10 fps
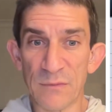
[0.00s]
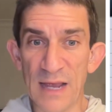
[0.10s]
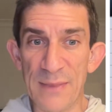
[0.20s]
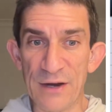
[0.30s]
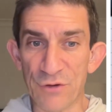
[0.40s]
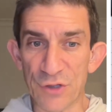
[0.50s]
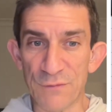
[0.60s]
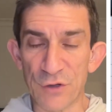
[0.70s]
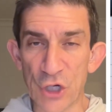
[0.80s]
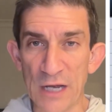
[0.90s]
And that
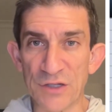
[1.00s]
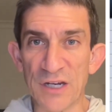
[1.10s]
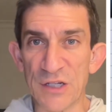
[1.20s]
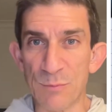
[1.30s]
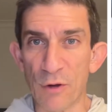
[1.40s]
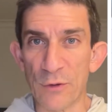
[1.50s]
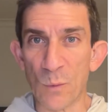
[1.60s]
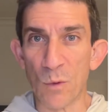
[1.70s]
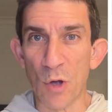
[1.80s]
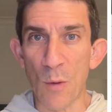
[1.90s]
Christopher Johnson, his brother,
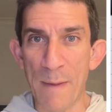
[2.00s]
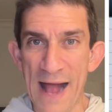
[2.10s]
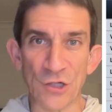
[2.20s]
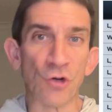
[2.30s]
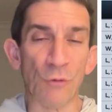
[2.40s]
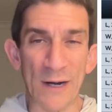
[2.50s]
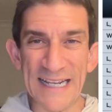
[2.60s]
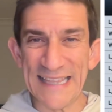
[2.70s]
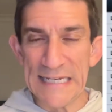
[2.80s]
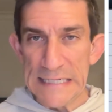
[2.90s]
will go back to
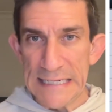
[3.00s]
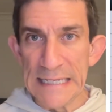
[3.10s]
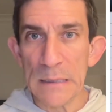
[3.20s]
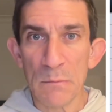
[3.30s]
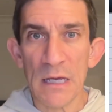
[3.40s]
running the team.